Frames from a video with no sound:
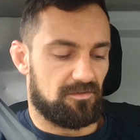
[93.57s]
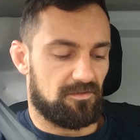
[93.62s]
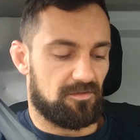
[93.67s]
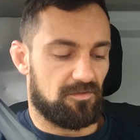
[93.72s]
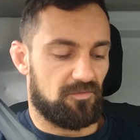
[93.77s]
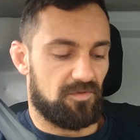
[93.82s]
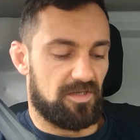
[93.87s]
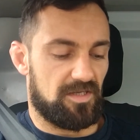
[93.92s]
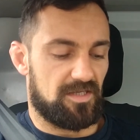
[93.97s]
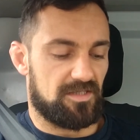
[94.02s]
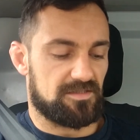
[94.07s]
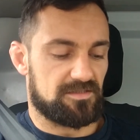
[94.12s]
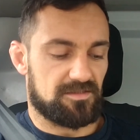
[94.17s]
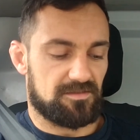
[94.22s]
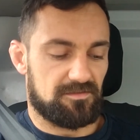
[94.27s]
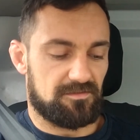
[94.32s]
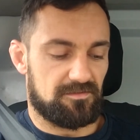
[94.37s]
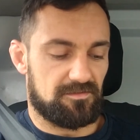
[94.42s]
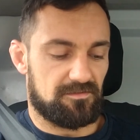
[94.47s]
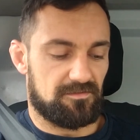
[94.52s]
who He is,
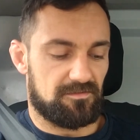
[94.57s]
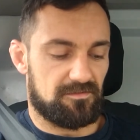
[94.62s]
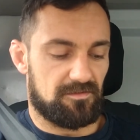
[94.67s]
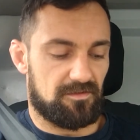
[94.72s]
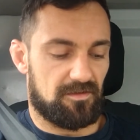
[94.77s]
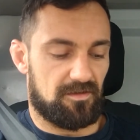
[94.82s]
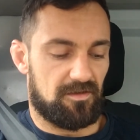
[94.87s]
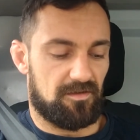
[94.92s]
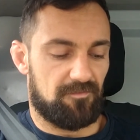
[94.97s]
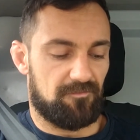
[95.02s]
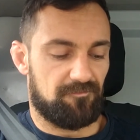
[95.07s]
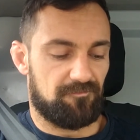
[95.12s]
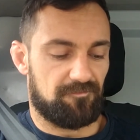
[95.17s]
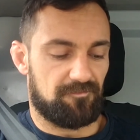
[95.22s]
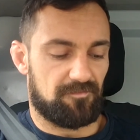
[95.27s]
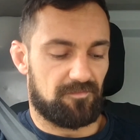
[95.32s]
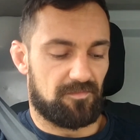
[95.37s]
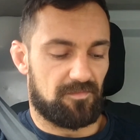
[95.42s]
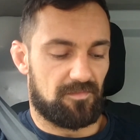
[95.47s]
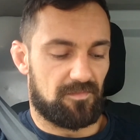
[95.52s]
a
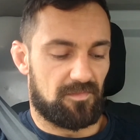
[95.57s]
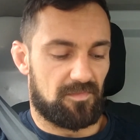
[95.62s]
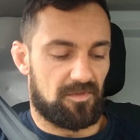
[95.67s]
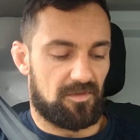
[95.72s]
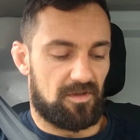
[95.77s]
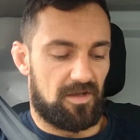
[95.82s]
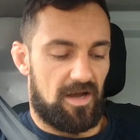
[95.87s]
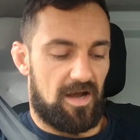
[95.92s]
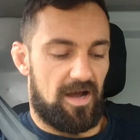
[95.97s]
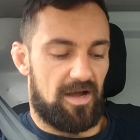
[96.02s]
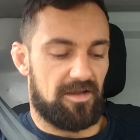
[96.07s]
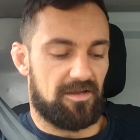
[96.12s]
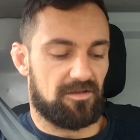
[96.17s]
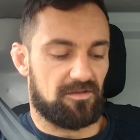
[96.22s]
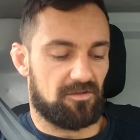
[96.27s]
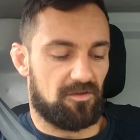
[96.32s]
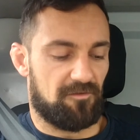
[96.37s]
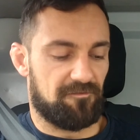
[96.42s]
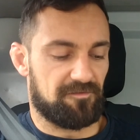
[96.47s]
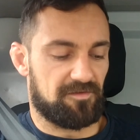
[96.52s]
high
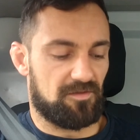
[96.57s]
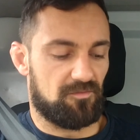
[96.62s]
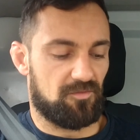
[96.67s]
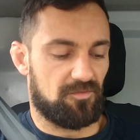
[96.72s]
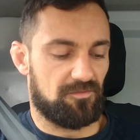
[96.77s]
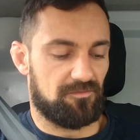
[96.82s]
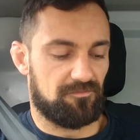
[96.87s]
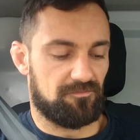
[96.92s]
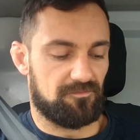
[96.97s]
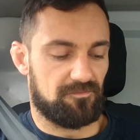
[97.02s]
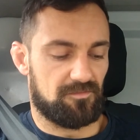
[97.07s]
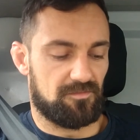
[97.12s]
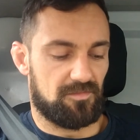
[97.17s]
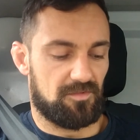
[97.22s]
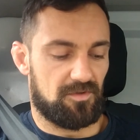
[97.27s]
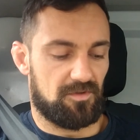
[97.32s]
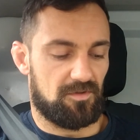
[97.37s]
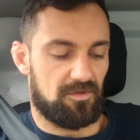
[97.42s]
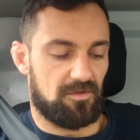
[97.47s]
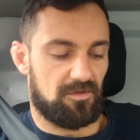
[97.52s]
and lofty one,
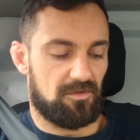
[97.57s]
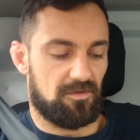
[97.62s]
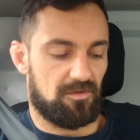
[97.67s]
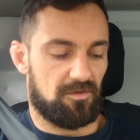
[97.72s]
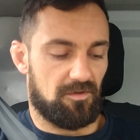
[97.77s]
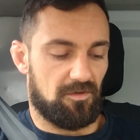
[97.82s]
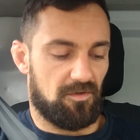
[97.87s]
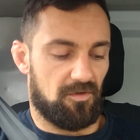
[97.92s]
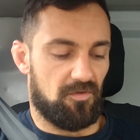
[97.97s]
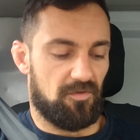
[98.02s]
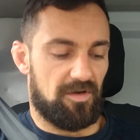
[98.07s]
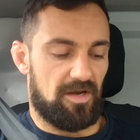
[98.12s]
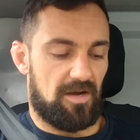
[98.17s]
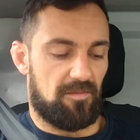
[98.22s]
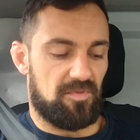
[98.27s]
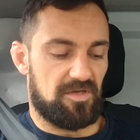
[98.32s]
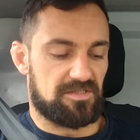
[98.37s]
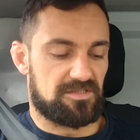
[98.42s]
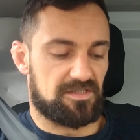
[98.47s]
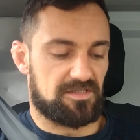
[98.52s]
who
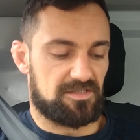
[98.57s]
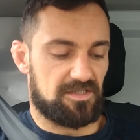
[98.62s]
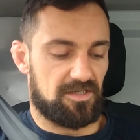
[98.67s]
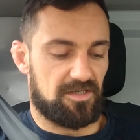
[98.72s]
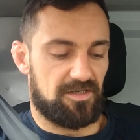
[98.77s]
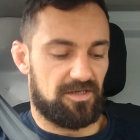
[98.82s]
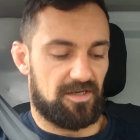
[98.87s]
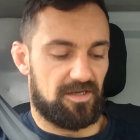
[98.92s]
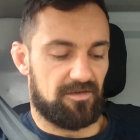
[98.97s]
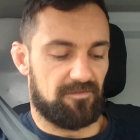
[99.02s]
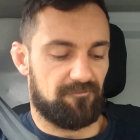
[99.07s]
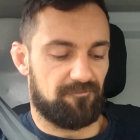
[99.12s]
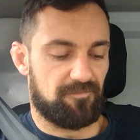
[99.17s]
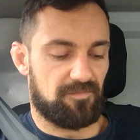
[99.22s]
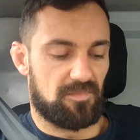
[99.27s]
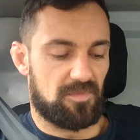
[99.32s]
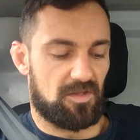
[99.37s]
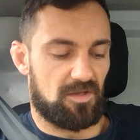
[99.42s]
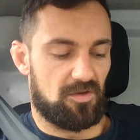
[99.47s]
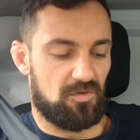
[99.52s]
inhabits eternity,
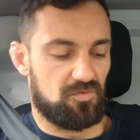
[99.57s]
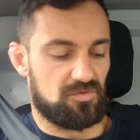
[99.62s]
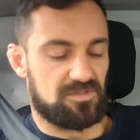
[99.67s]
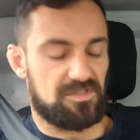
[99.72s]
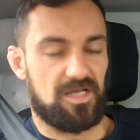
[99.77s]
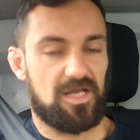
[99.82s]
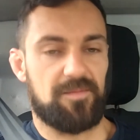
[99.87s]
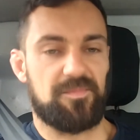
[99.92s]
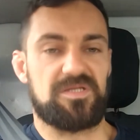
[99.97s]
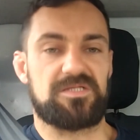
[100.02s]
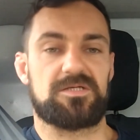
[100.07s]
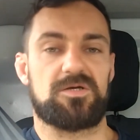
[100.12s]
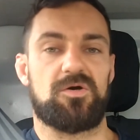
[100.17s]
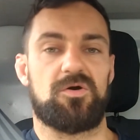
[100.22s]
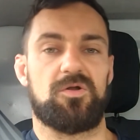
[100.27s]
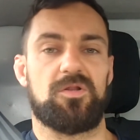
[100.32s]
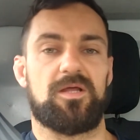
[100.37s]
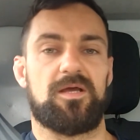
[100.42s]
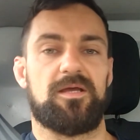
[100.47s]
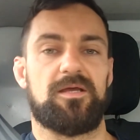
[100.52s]
whose name is
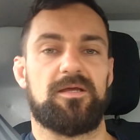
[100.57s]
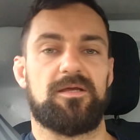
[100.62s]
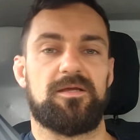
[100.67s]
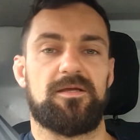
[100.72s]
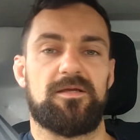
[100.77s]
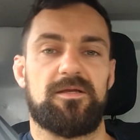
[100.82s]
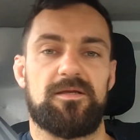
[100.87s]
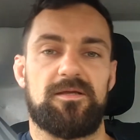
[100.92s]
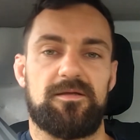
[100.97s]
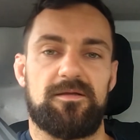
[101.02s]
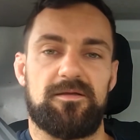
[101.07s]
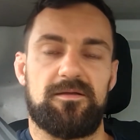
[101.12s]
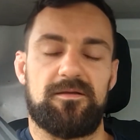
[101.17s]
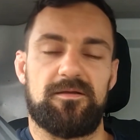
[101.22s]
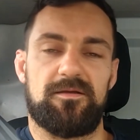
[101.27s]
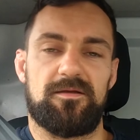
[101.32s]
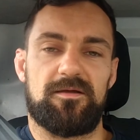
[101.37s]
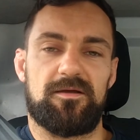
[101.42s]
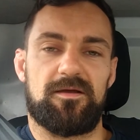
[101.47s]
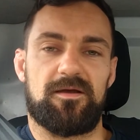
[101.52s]
holy,
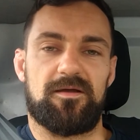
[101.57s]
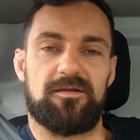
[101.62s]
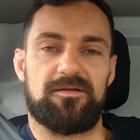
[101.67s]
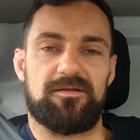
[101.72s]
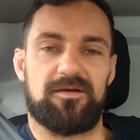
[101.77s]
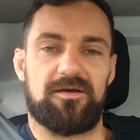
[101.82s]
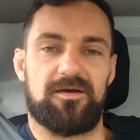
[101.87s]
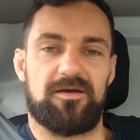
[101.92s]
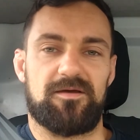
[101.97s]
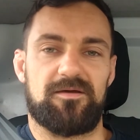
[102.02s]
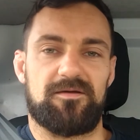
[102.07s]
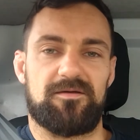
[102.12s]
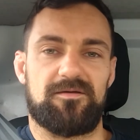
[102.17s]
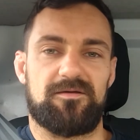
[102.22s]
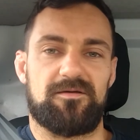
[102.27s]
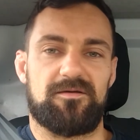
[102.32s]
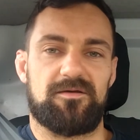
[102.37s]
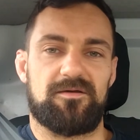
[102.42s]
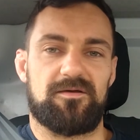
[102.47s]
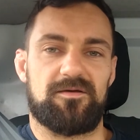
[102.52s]
and
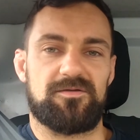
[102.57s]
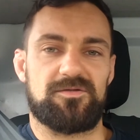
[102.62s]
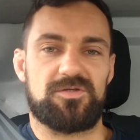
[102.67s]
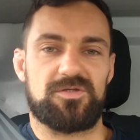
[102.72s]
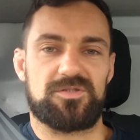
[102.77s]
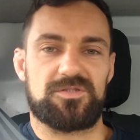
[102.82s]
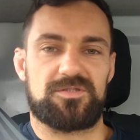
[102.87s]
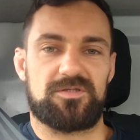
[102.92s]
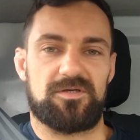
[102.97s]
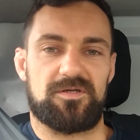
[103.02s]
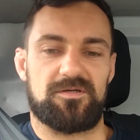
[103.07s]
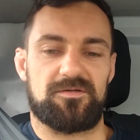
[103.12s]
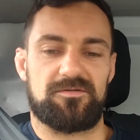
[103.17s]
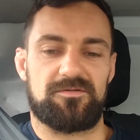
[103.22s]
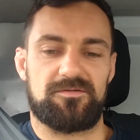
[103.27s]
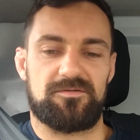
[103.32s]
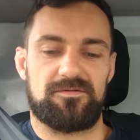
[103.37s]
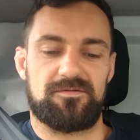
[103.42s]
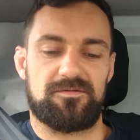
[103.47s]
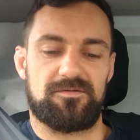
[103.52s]
just to
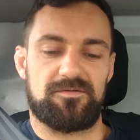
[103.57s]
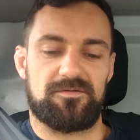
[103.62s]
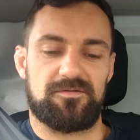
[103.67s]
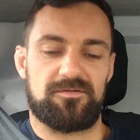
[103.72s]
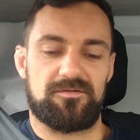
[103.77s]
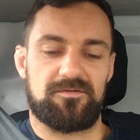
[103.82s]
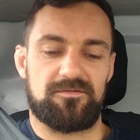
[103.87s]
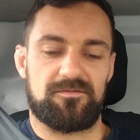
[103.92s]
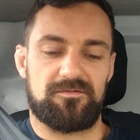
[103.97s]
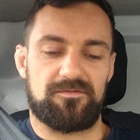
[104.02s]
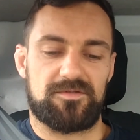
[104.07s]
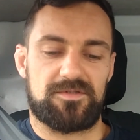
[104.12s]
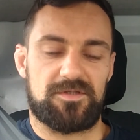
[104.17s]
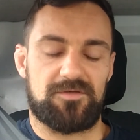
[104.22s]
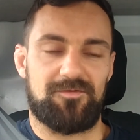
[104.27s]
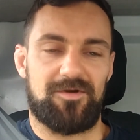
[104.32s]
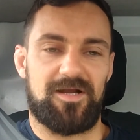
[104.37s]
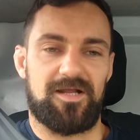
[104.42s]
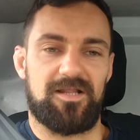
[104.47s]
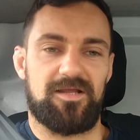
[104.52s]

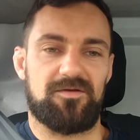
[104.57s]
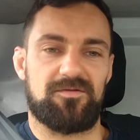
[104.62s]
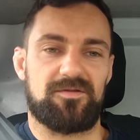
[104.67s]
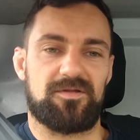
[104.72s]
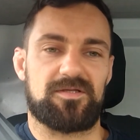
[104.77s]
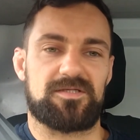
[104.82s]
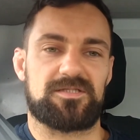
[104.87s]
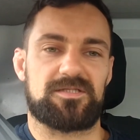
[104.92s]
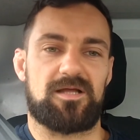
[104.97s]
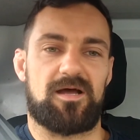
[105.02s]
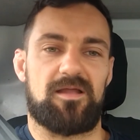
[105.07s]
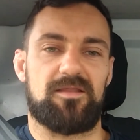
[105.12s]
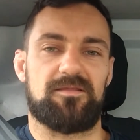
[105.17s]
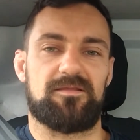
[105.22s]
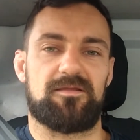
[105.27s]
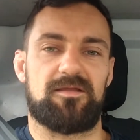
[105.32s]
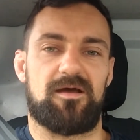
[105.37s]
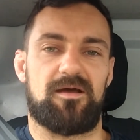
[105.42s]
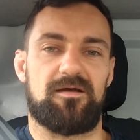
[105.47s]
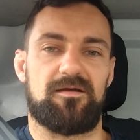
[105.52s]
really
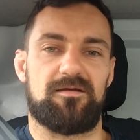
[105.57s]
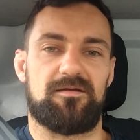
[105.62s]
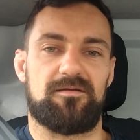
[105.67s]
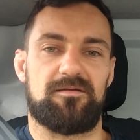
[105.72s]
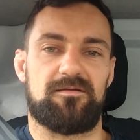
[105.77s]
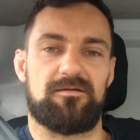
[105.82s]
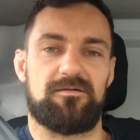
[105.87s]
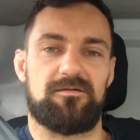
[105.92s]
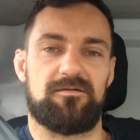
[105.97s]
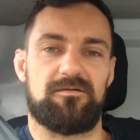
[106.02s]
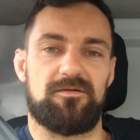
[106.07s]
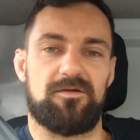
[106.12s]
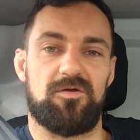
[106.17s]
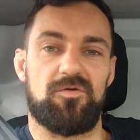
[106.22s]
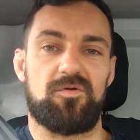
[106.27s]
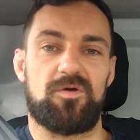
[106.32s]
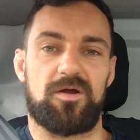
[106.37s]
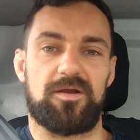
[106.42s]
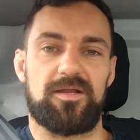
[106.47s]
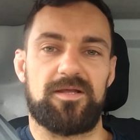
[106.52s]
understand that
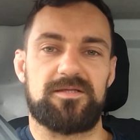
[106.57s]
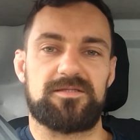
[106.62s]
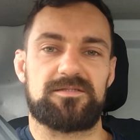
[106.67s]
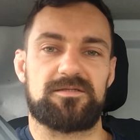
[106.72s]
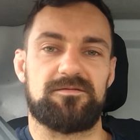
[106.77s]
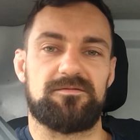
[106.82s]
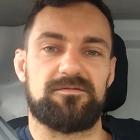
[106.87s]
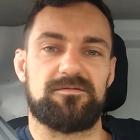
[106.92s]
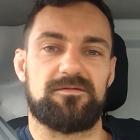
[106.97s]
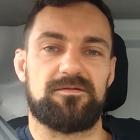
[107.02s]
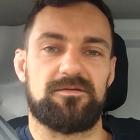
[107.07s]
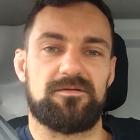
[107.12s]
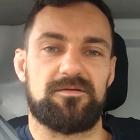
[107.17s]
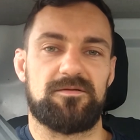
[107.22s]
who God is and